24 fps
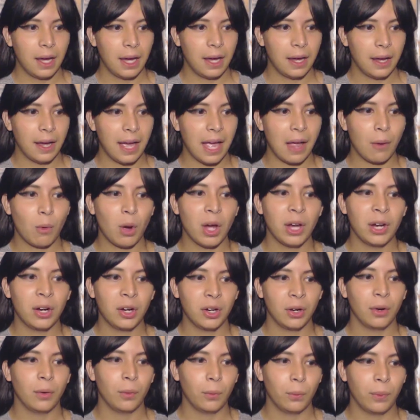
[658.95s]
I want
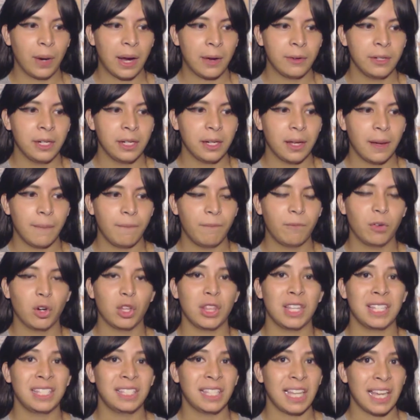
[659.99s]
her rounded up for
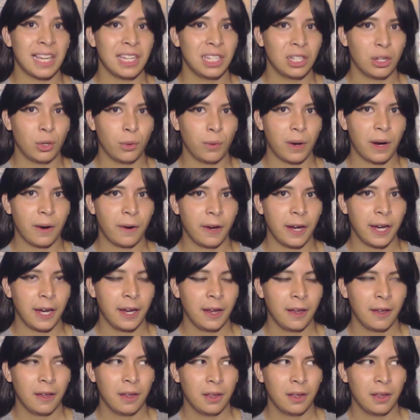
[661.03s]
the sanctuary.